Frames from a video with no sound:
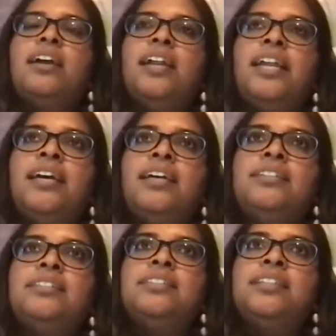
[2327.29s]

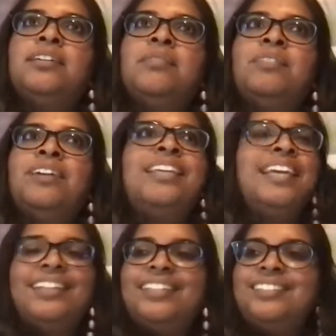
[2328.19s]
And
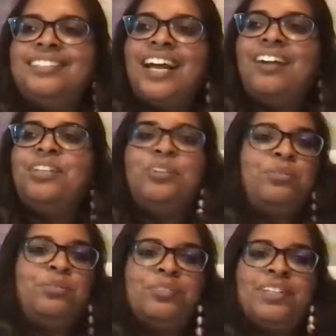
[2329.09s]
again, it's how do
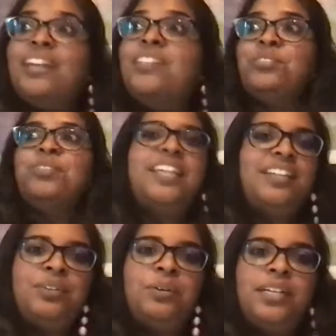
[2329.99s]
you cut through
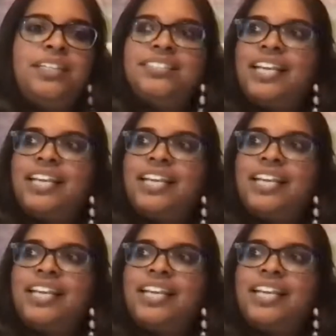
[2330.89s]
that noise?